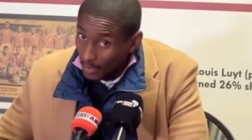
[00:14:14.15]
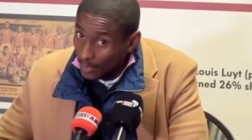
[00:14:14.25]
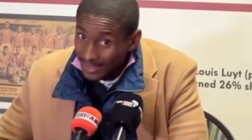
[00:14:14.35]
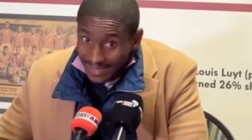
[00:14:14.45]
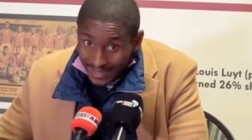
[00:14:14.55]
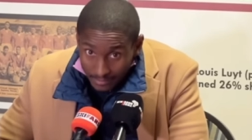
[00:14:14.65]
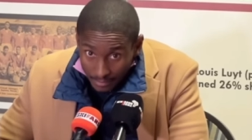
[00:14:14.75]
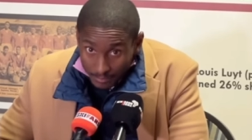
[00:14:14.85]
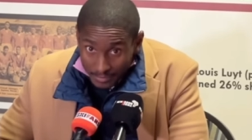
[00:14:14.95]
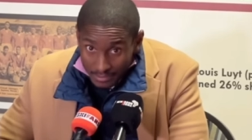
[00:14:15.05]

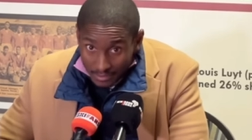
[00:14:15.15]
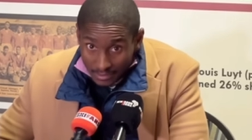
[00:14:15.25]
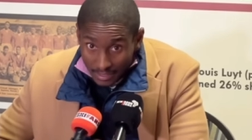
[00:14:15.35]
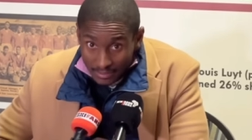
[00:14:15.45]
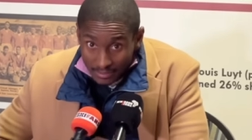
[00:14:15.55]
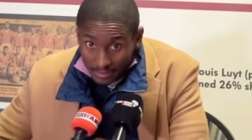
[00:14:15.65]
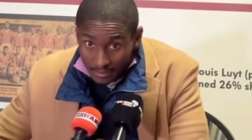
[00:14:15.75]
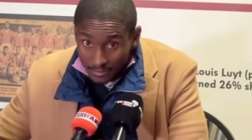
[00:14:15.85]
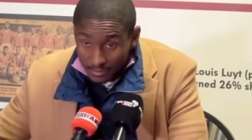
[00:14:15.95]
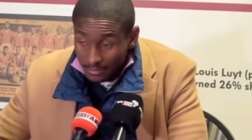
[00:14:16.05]
100%, I agree.